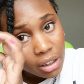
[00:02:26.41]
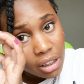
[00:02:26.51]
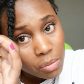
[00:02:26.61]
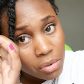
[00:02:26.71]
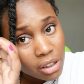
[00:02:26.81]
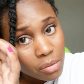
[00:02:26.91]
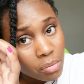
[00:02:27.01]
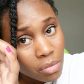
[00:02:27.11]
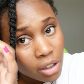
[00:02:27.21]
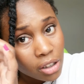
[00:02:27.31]
Let's put
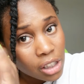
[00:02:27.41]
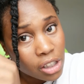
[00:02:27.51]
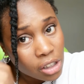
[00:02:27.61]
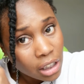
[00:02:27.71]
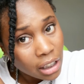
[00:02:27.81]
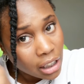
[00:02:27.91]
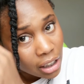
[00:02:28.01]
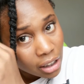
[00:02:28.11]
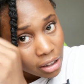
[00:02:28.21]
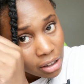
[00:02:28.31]
some conditioner at the
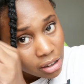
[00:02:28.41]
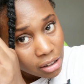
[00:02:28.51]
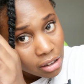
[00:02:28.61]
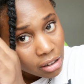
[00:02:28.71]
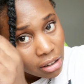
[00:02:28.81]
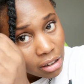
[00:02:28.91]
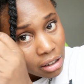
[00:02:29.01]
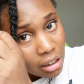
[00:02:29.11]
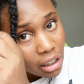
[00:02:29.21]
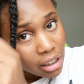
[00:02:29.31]
ends
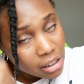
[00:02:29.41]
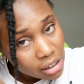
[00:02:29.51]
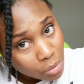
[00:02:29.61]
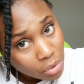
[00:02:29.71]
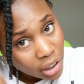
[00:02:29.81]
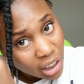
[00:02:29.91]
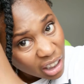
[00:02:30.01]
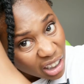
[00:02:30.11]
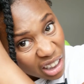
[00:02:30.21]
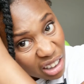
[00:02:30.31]
and then separate it
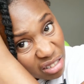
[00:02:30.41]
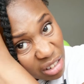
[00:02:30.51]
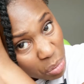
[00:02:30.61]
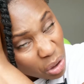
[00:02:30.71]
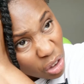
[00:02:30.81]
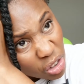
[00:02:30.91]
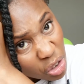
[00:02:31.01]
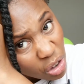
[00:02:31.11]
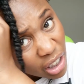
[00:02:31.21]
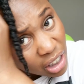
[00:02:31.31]
like that. So put it on
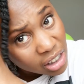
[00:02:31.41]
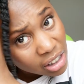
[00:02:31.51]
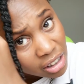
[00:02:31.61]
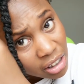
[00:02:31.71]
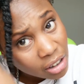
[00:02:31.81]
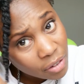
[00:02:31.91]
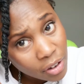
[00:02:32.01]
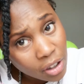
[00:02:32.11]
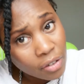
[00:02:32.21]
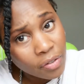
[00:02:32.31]
dry, just so if
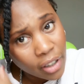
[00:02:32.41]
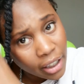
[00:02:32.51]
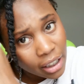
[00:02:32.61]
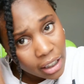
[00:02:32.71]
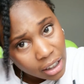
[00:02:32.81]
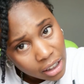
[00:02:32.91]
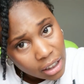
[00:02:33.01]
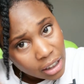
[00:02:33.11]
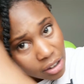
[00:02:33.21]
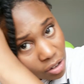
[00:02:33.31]
you're gonna find that
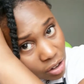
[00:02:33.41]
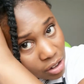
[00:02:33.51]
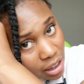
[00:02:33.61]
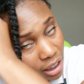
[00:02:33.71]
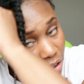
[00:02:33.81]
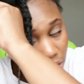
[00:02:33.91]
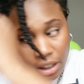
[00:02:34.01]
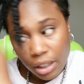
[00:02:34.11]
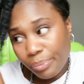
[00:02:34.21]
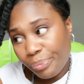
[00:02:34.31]
it's gonna tangle
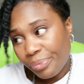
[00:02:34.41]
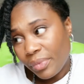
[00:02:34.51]
up.